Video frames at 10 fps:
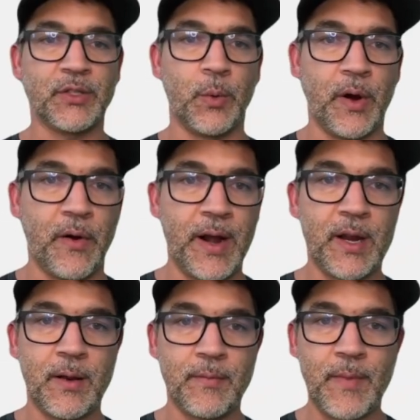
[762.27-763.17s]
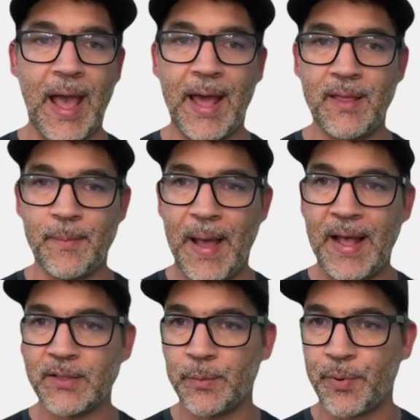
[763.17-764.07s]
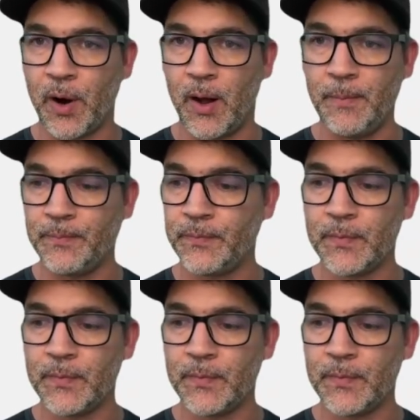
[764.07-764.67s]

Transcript: So we already added the master prompt,